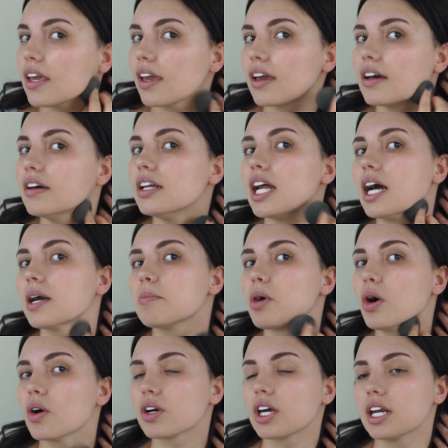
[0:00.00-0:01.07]
And I'm
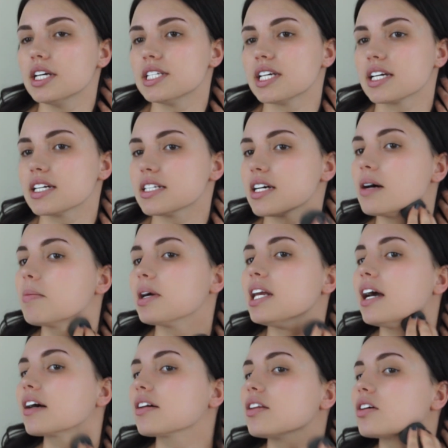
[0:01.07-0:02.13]
going to take it down my
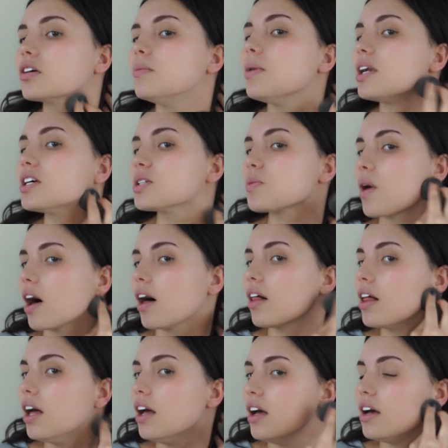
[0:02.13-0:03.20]
neck a little bit as
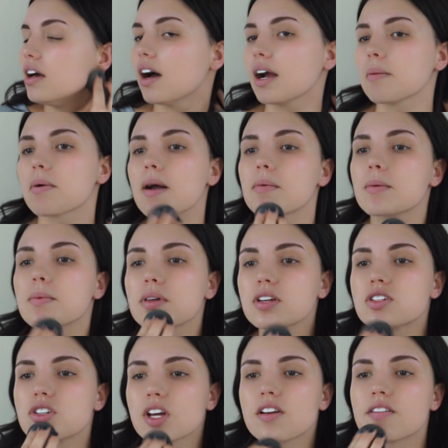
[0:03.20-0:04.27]
well. I probably
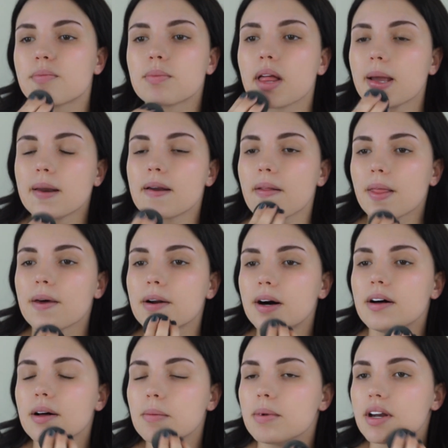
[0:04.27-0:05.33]
should have planned a
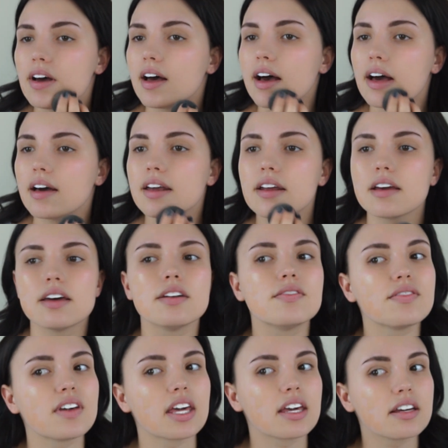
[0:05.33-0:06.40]
little bit ahead and
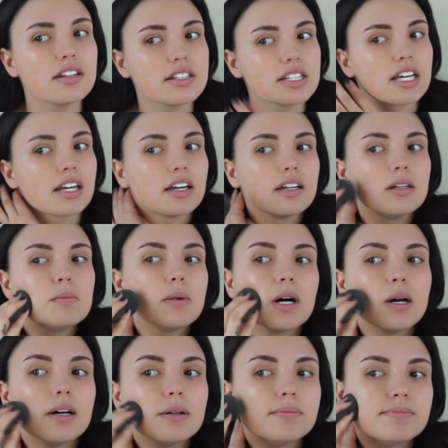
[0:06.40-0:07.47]
fake tan,
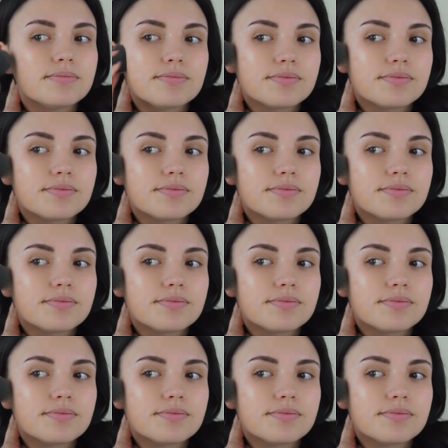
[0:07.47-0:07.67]
but